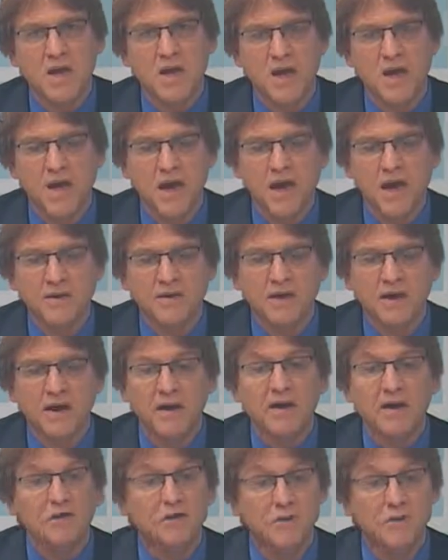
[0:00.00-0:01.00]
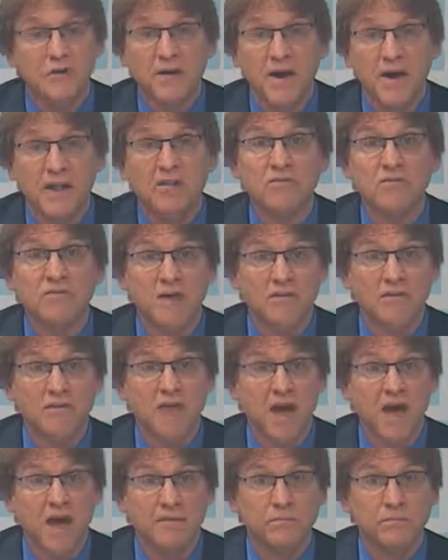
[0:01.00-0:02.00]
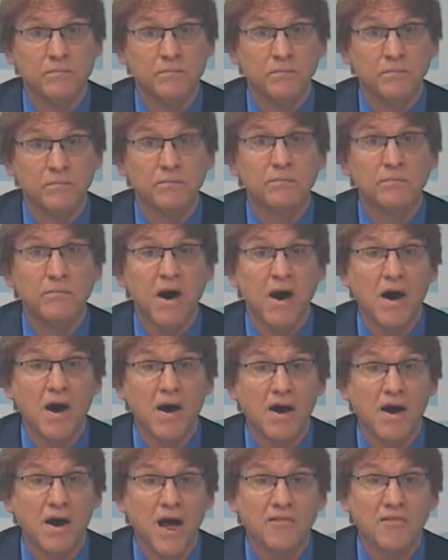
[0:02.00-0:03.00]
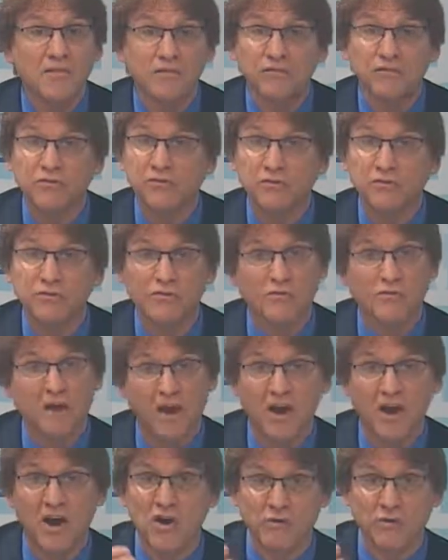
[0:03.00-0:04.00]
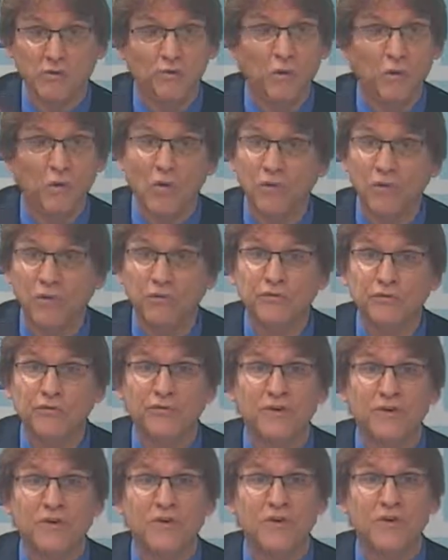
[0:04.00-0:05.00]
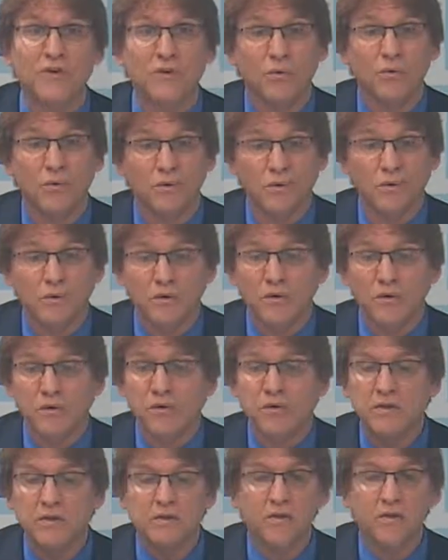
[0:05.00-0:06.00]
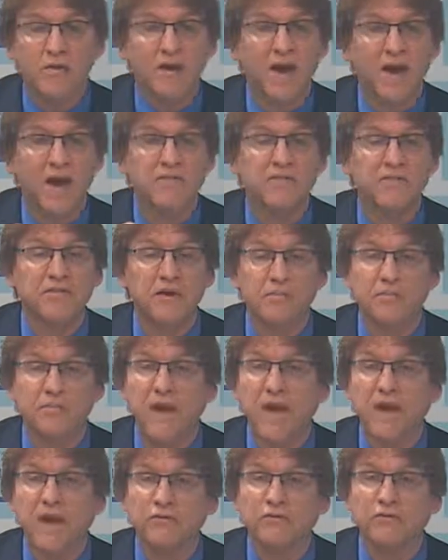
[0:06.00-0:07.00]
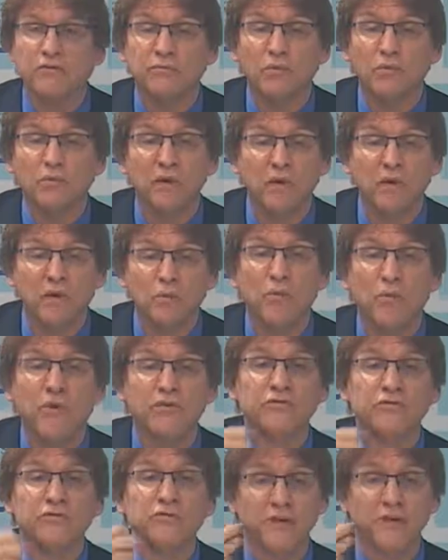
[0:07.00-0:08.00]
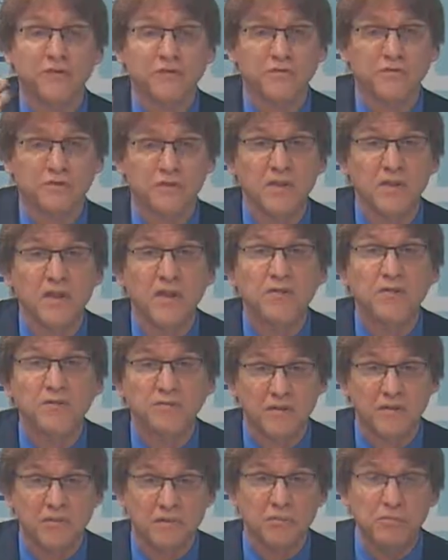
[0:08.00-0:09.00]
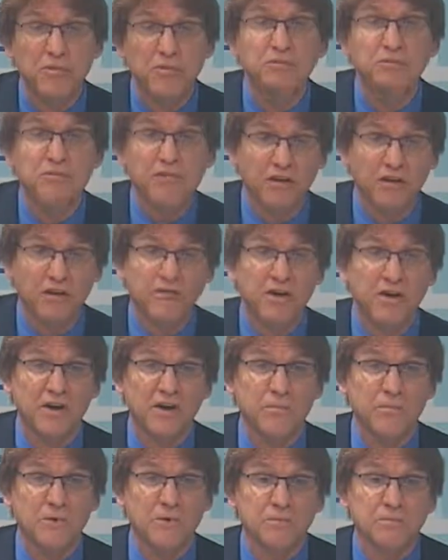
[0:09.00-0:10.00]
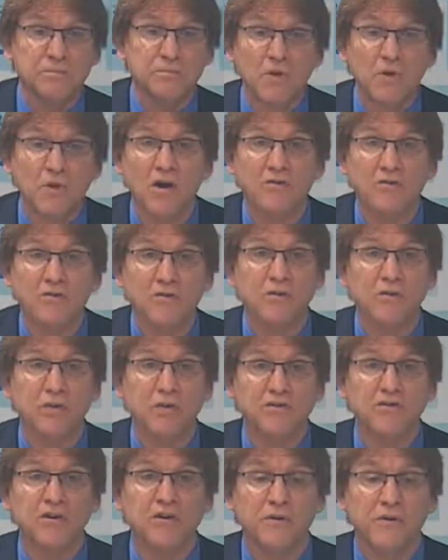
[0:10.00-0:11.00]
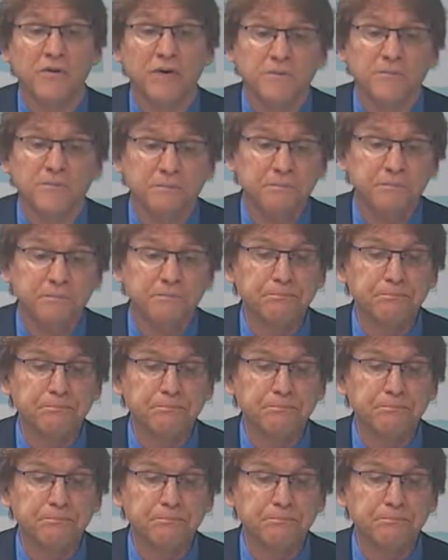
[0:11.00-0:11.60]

And you can elevate that by having students take on roles, or you can have them ask questions at different levels of the Bloom's taxonomy criterion.